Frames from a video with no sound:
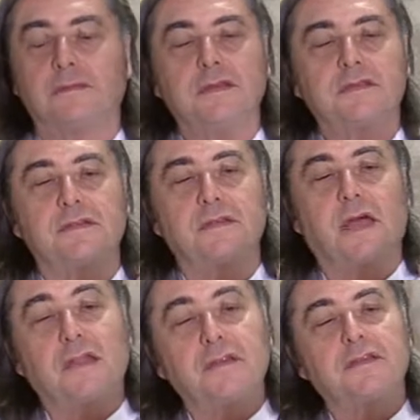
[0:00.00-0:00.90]
This is
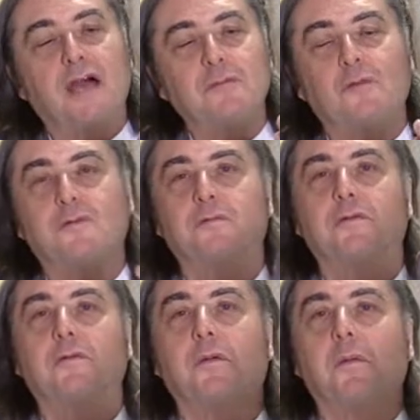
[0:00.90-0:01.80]
another type of uh,
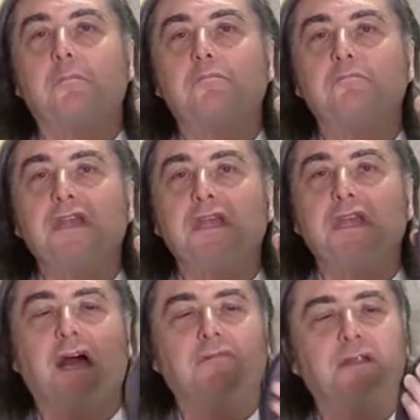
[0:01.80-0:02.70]

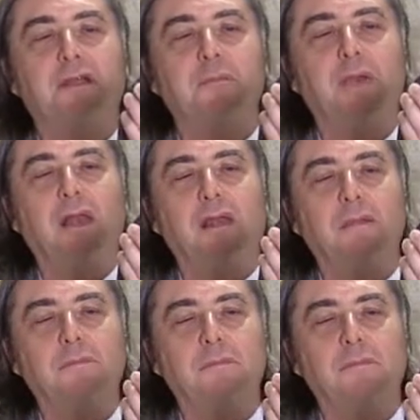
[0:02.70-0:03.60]
mini African bell,
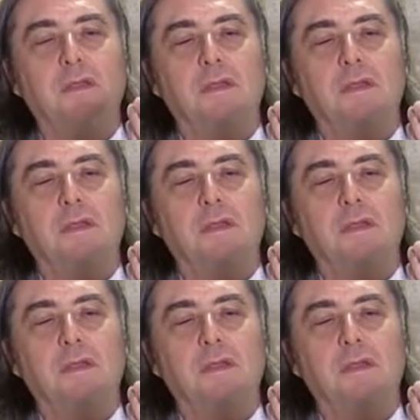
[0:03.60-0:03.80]
mm,